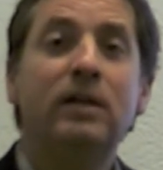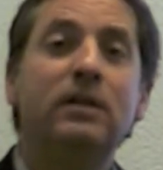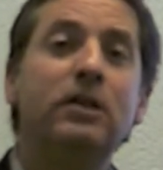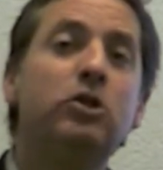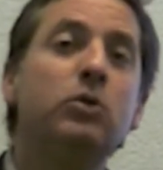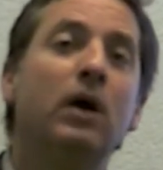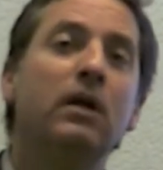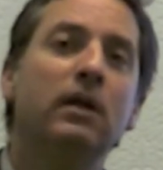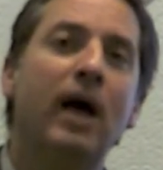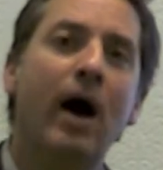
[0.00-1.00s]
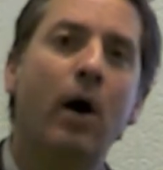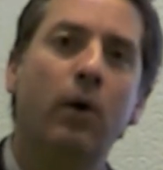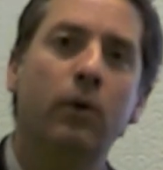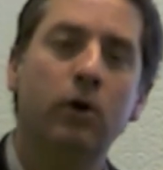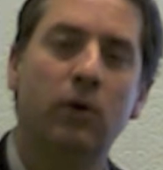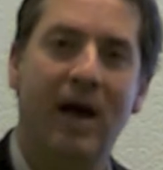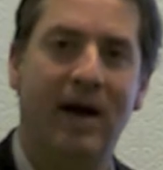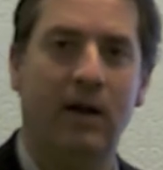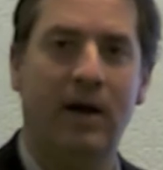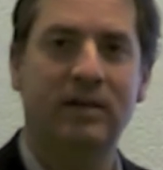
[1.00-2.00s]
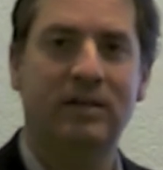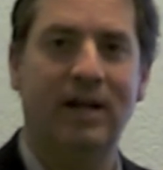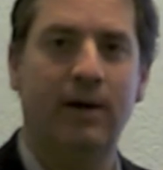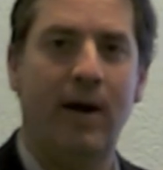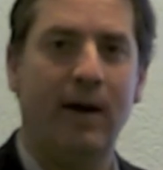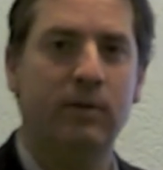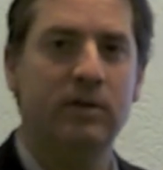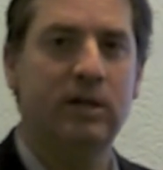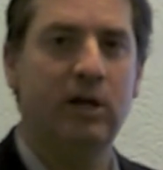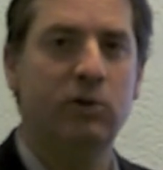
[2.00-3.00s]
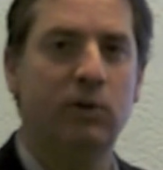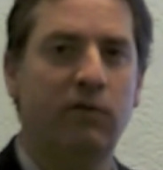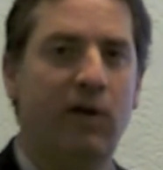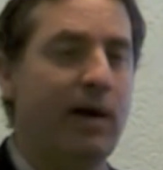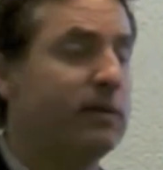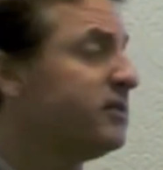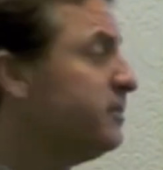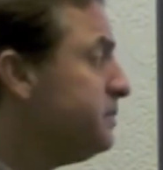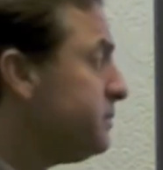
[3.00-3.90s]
did you allow your analytes to interact with the stationary phase?